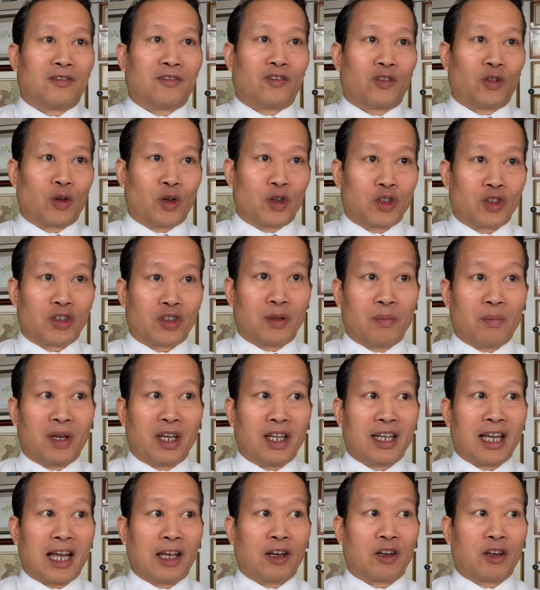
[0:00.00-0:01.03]
First, the
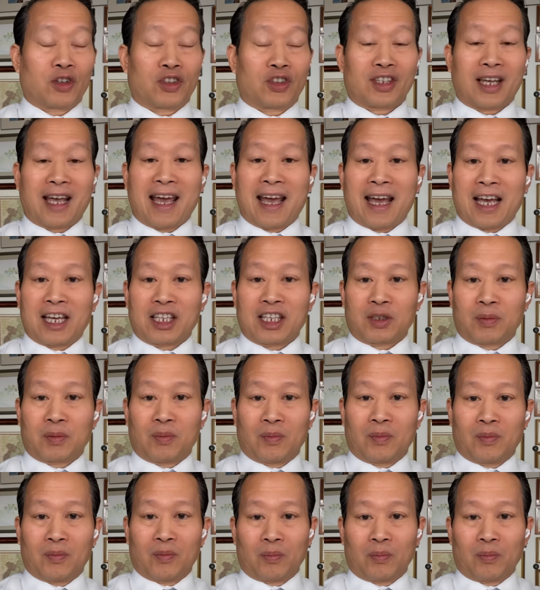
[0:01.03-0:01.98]
mediators ask